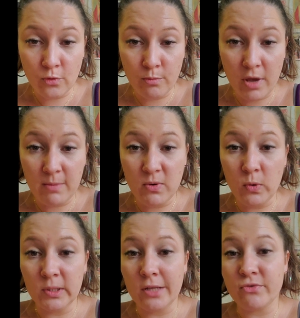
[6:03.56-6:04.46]
maybe
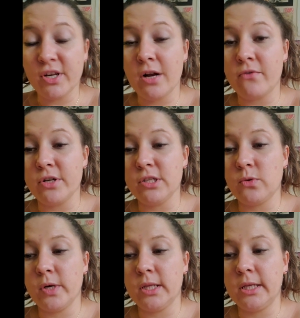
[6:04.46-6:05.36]
will not recover as
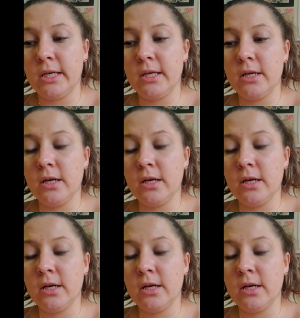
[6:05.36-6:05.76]
quickly.